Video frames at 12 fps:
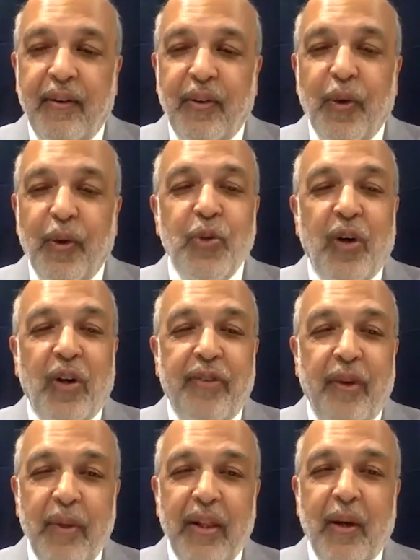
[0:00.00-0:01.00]
Those who are
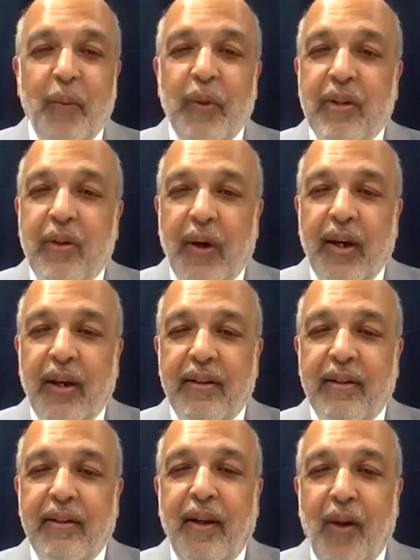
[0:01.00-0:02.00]
familiar with cricket,
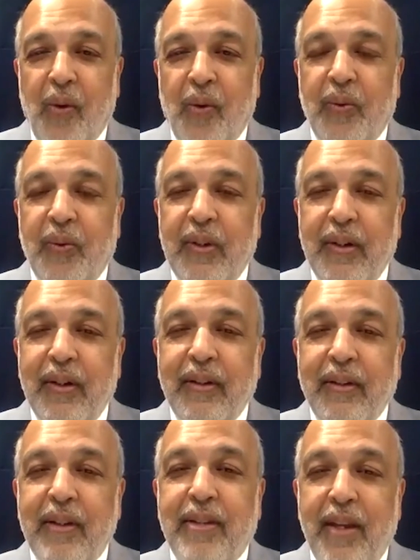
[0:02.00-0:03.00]
they know
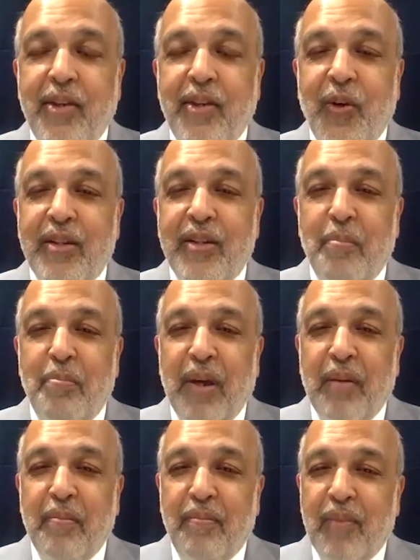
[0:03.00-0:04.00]
the century is a
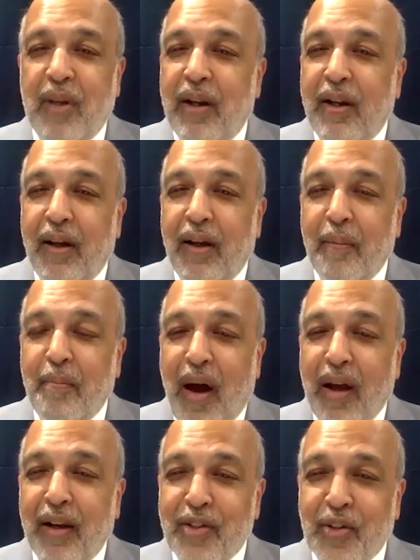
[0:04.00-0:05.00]
big
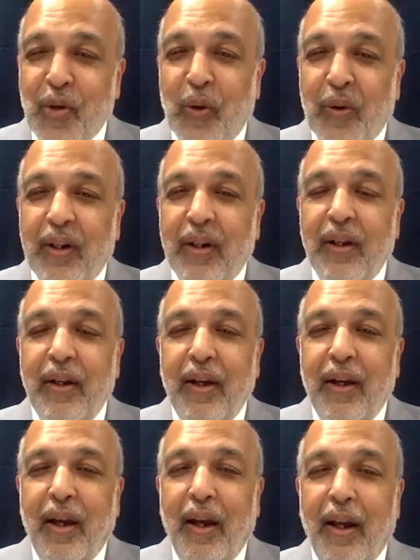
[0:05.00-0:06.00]
milestone
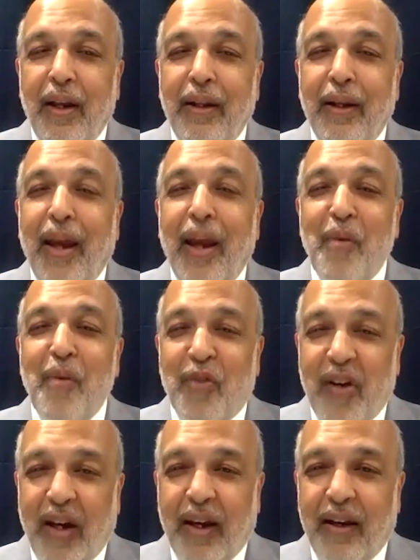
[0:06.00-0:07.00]
in the game of
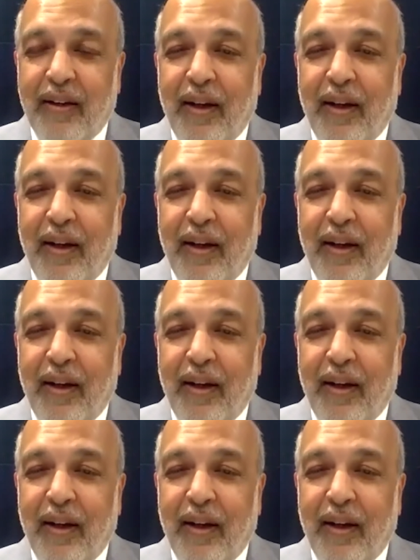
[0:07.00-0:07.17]
cricket.